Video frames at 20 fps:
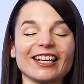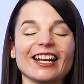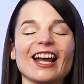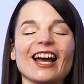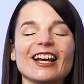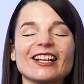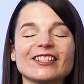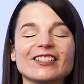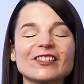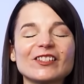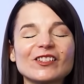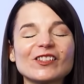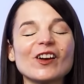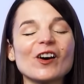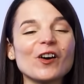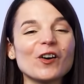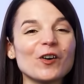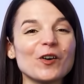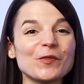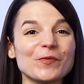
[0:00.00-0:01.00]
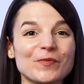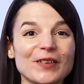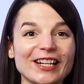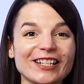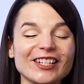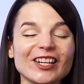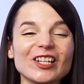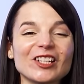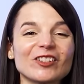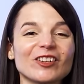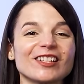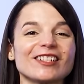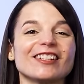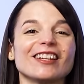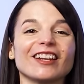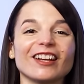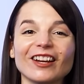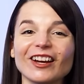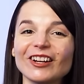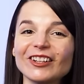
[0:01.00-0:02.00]
It has so much
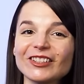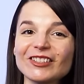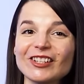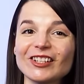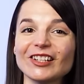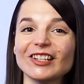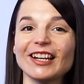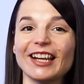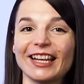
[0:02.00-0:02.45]
interesting culture